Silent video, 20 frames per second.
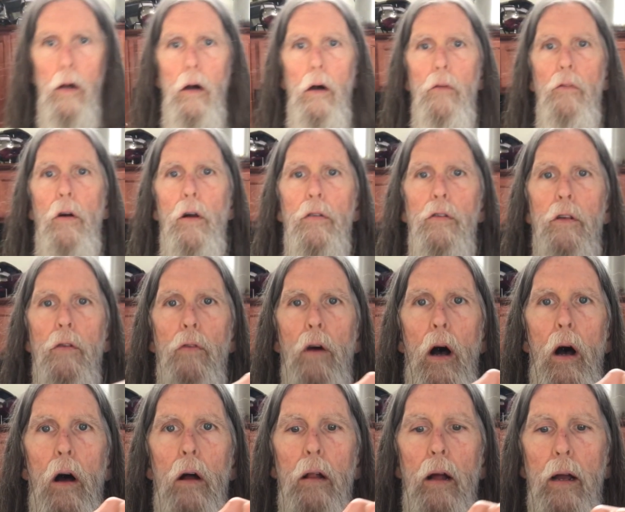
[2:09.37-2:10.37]
First of
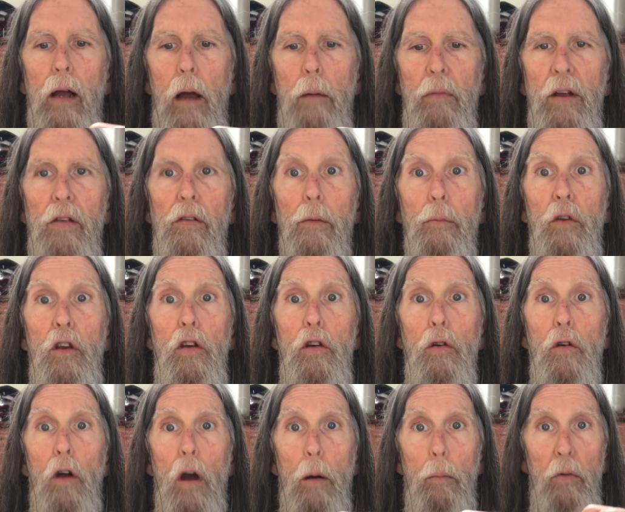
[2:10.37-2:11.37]
all, I got me some
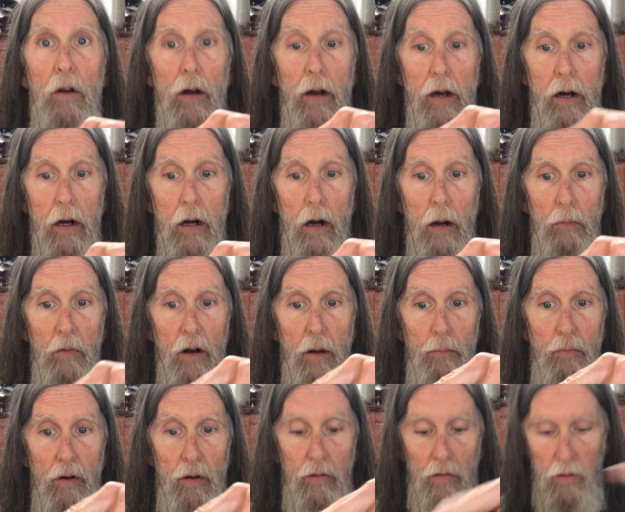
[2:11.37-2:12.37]
cucumber here. I'm going to
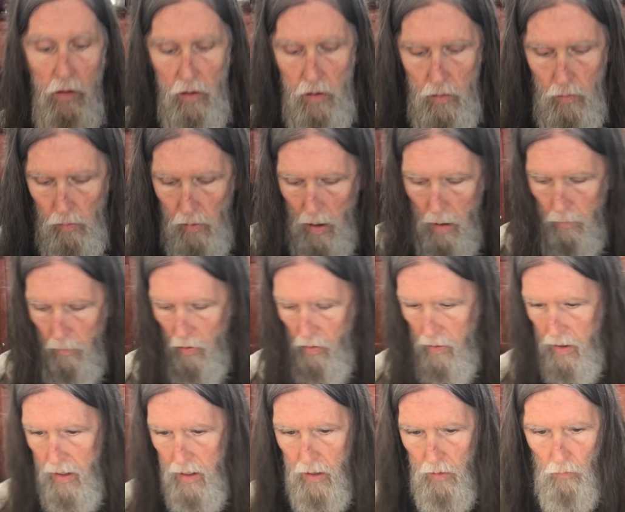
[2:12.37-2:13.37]
put the cucumber
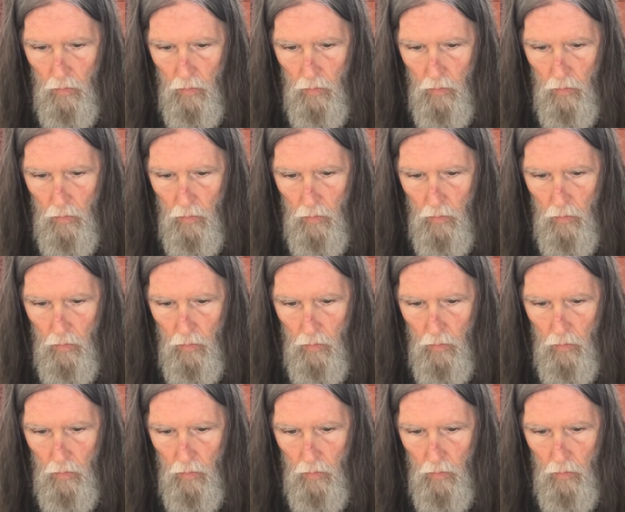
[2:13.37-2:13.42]
in.